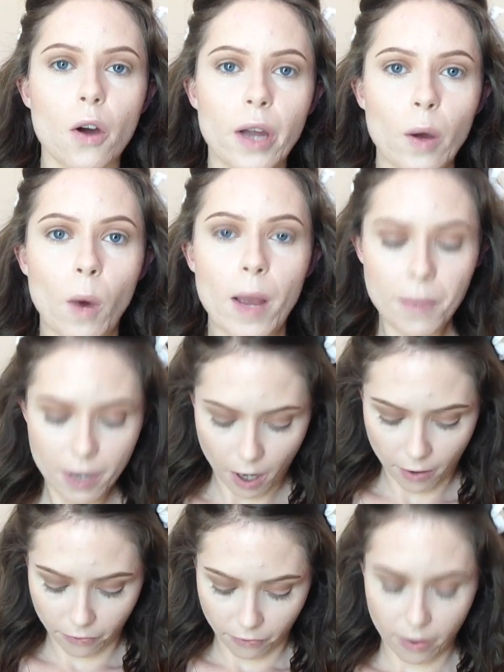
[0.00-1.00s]
Okay, wiping
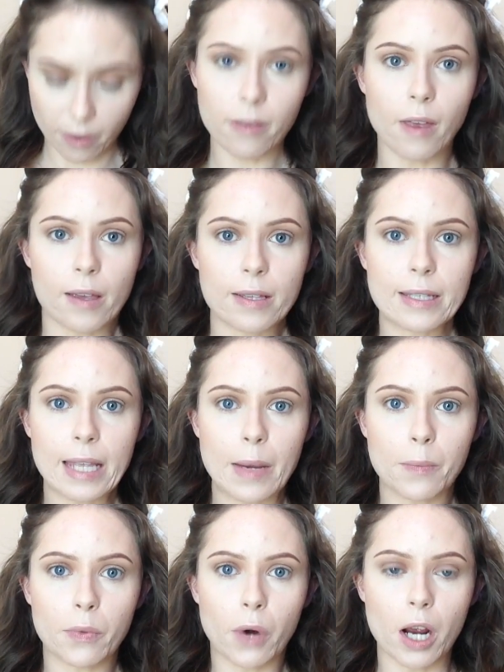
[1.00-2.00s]
off that
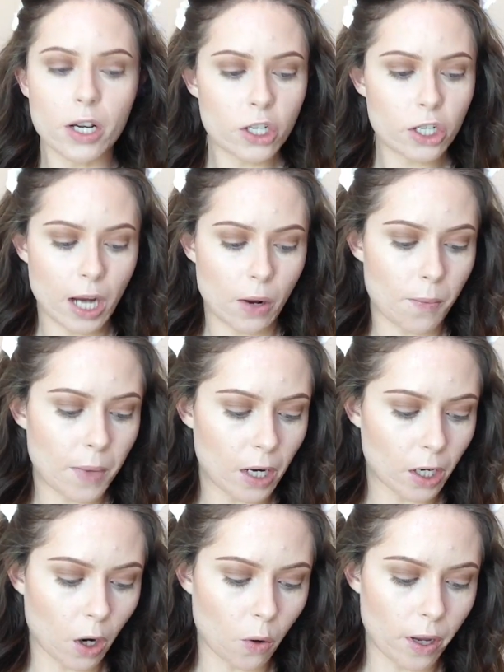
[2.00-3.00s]
same brush, now I'm going to
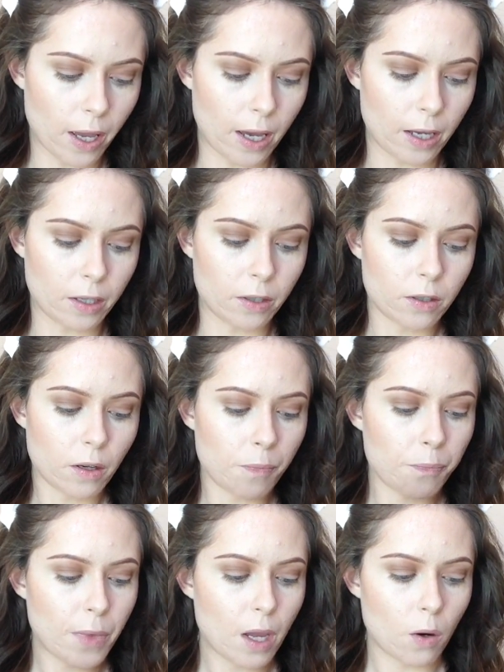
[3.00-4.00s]
go in
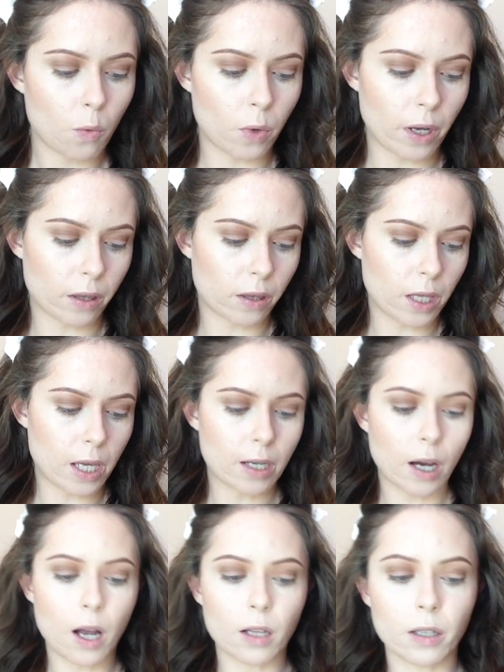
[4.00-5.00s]
with the
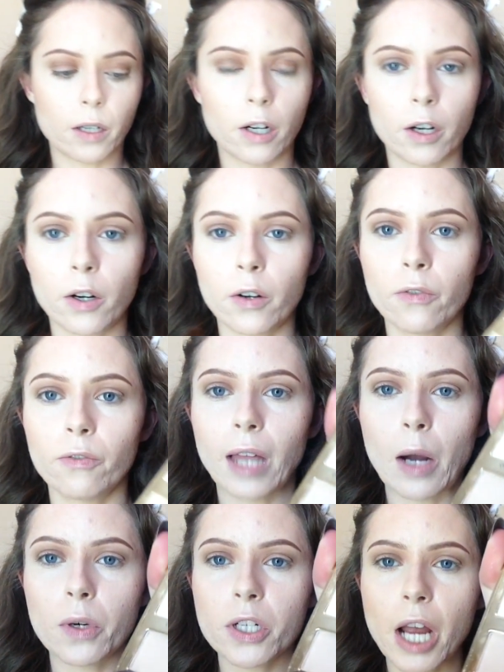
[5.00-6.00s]
color
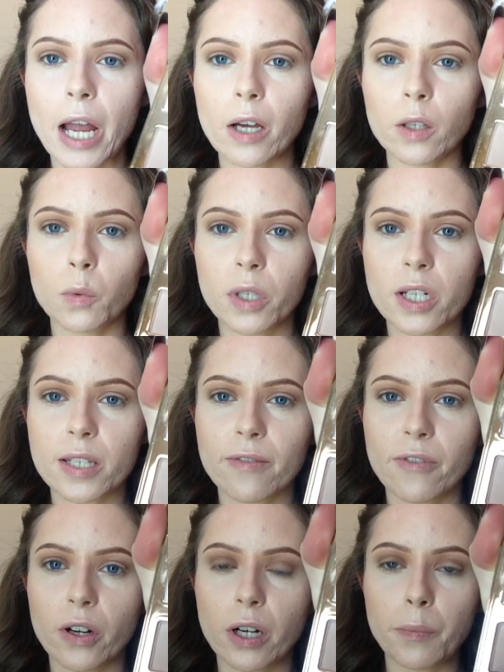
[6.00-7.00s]
Flower Child, which is a
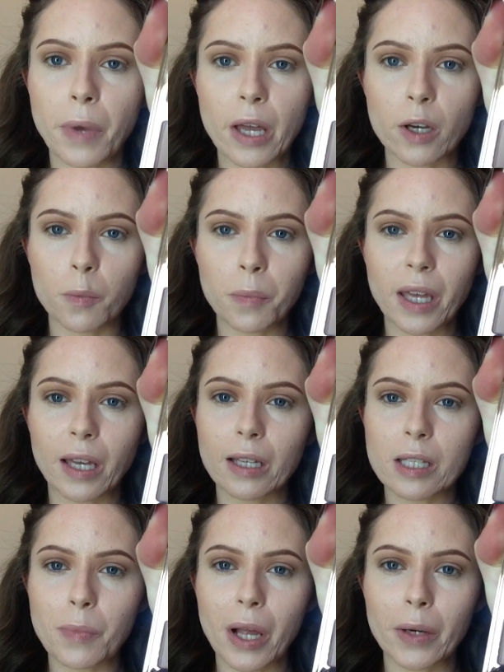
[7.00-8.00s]
very pale pink.
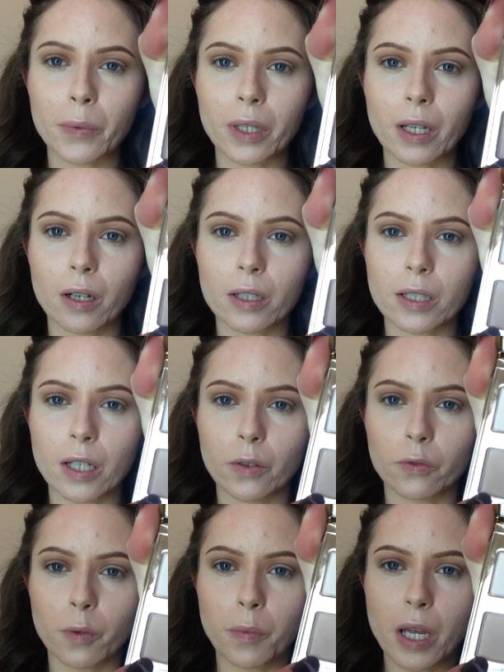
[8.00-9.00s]
It's probably really hard to tell
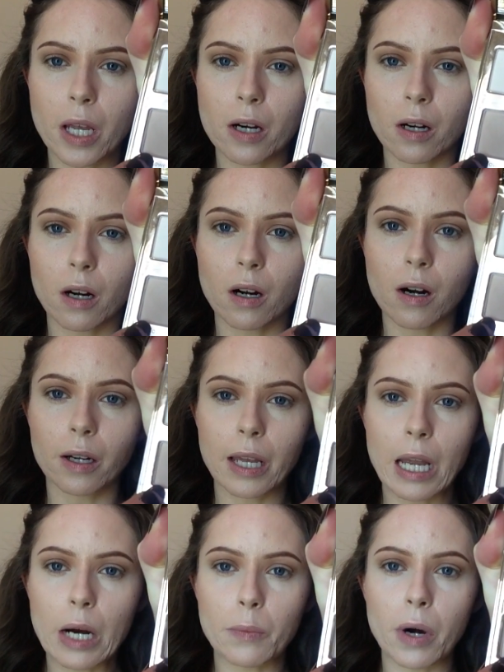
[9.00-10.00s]
from here on
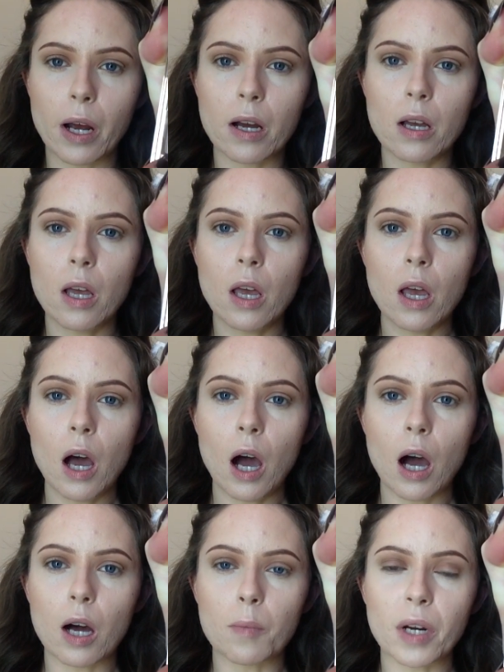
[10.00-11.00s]
camera,
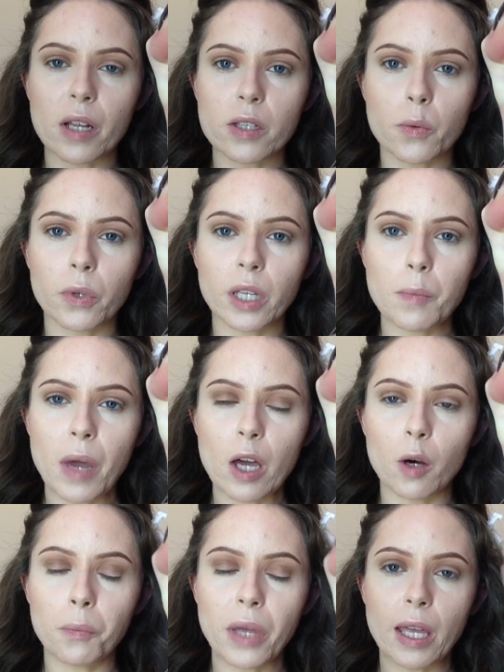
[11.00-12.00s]
but it's a really
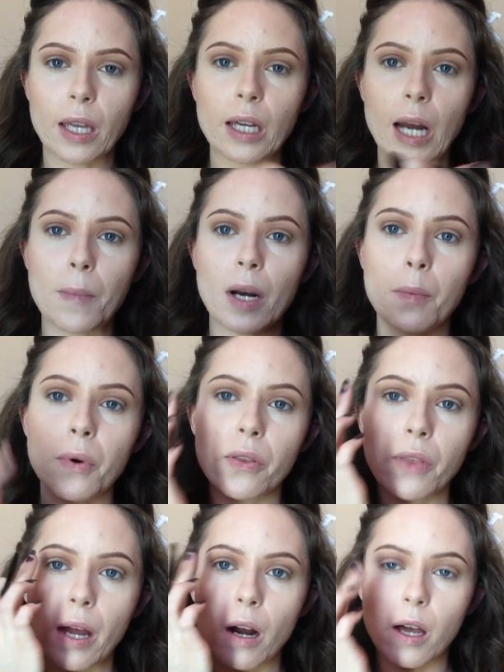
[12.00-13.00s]
pale pink, and I'm going to
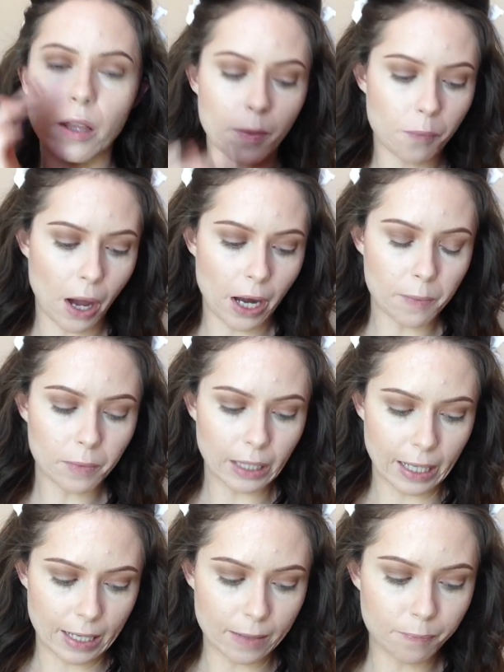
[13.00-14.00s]
put that on the bottom
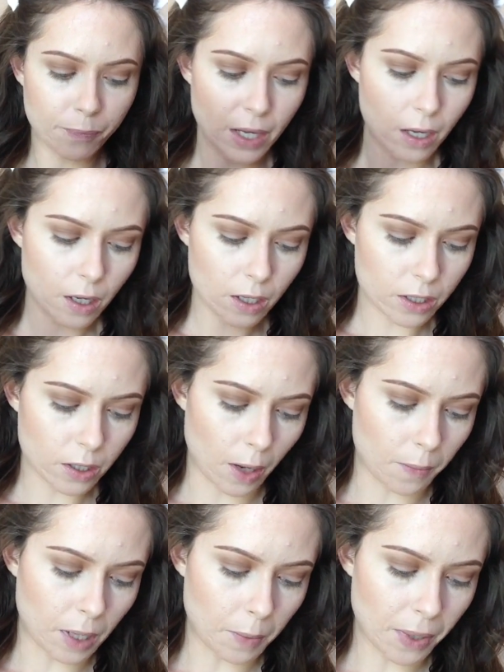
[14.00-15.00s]
lid. So
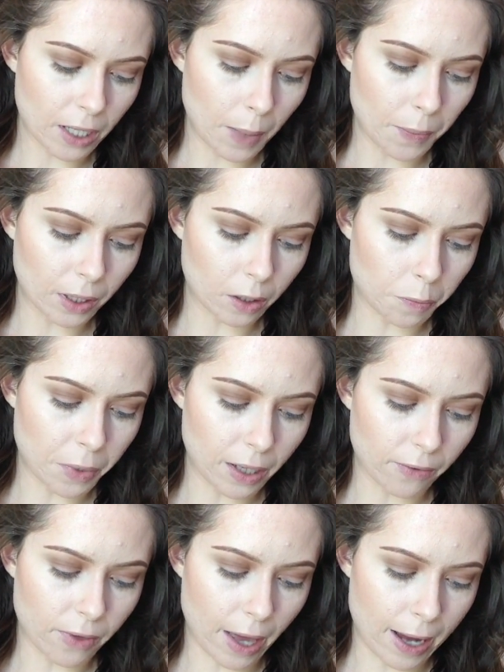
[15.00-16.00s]
I'm going to pick up a little bit
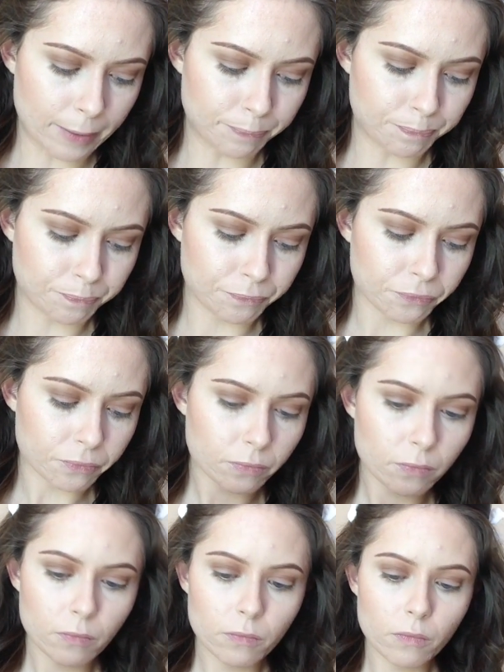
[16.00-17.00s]
of that,
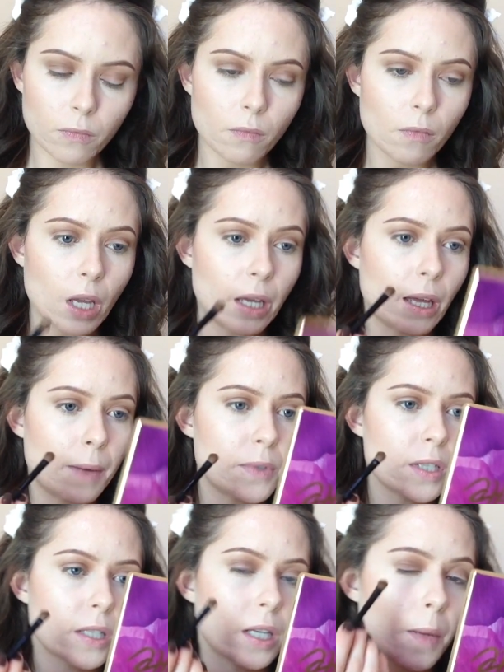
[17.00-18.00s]
and I'm
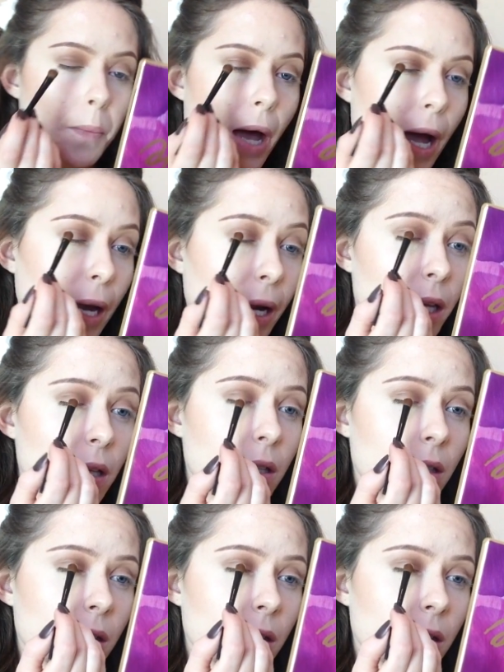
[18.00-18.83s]
just going to pat it